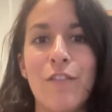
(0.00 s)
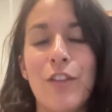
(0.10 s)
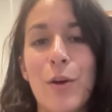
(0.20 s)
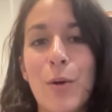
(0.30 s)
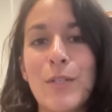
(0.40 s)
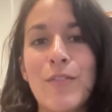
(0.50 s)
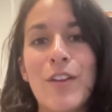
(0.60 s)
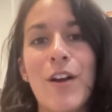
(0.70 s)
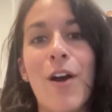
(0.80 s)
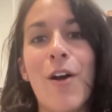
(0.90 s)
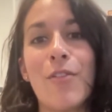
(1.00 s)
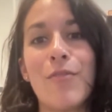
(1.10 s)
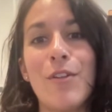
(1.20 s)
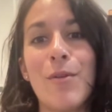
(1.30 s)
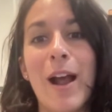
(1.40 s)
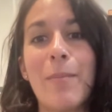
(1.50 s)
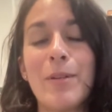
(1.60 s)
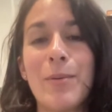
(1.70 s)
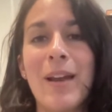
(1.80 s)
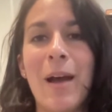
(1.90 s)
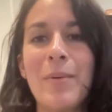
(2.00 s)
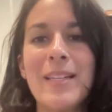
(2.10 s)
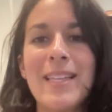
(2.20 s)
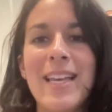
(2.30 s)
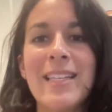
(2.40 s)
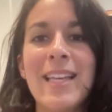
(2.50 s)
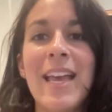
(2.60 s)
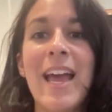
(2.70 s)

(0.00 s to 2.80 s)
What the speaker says: for the cost of the car through your capital allowances